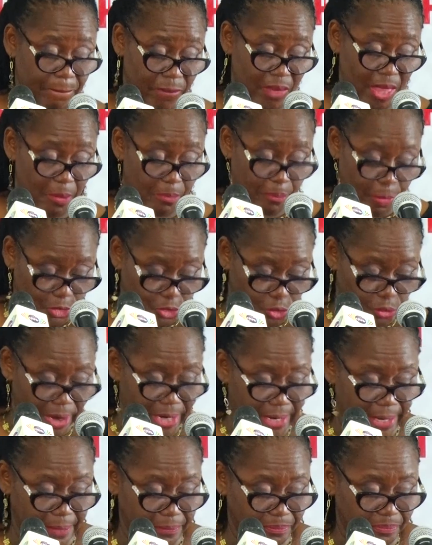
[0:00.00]
in
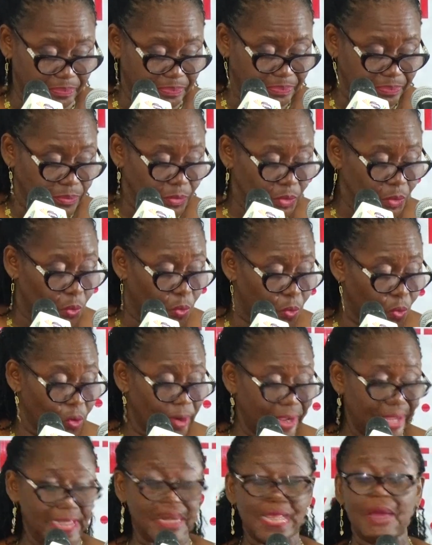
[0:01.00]
Botswana, who,
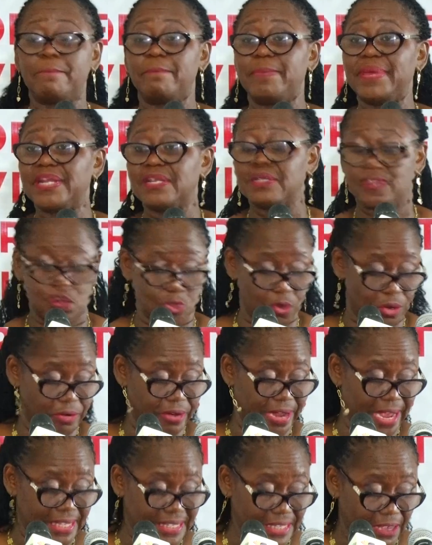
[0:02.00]
in a bid to
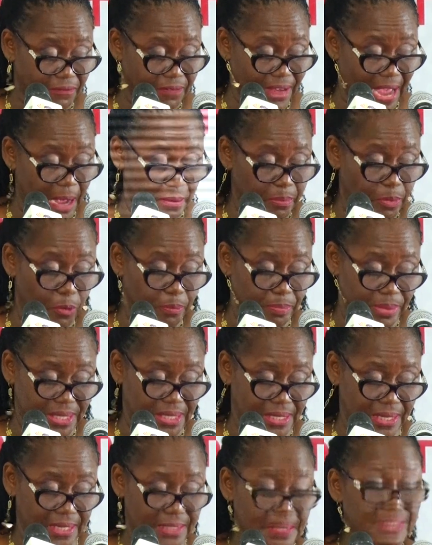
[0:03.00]
create a viable
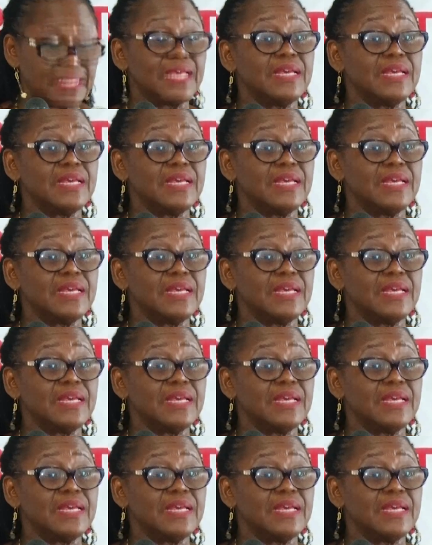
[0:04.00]
business,